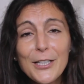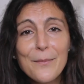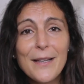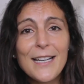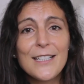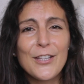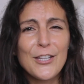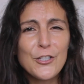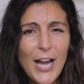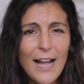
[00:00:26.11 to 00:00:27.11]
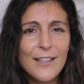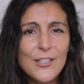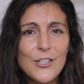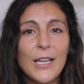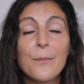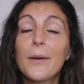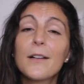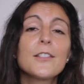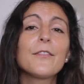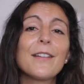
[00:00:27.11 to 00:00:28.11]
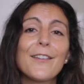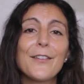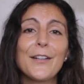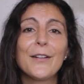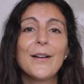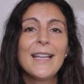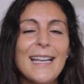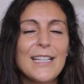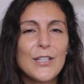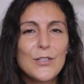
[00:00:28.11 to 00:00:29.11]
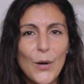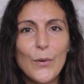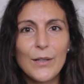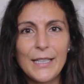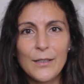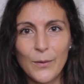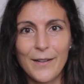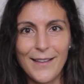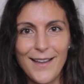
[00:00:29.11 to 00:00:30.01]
you're committed to the challenge and can persevere through, it is totally worth